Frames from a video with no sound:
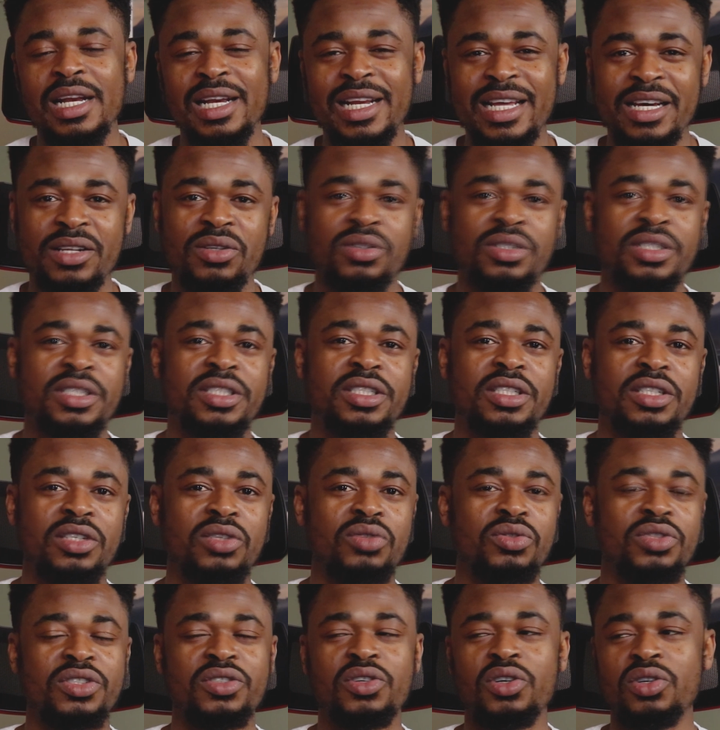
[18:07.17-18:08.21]
Learn all these
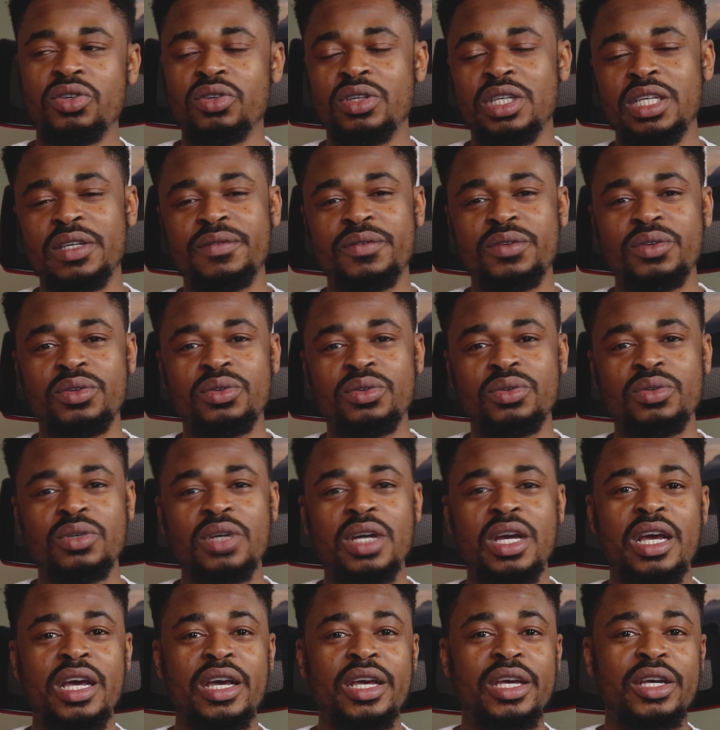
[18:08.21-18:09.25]
skills. It's going to give you
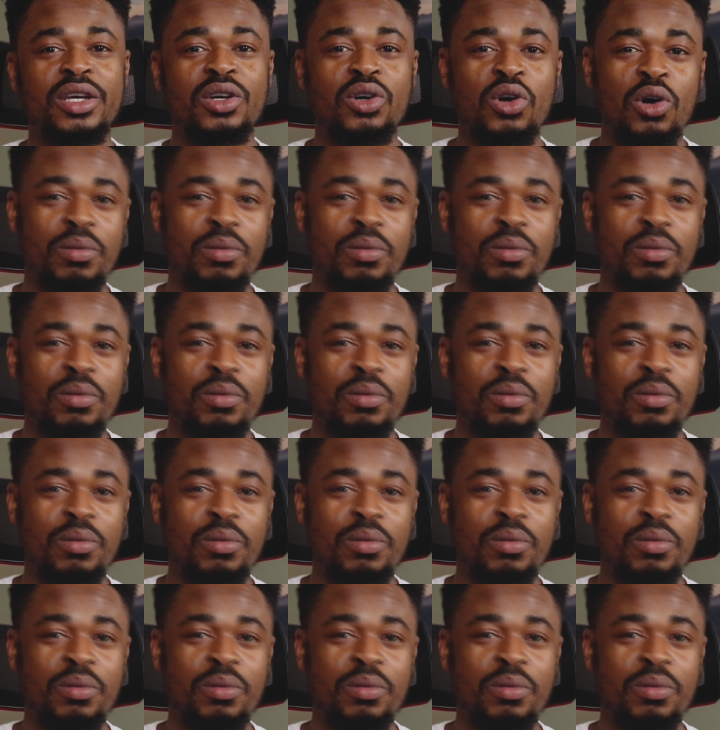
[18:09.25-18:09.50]
a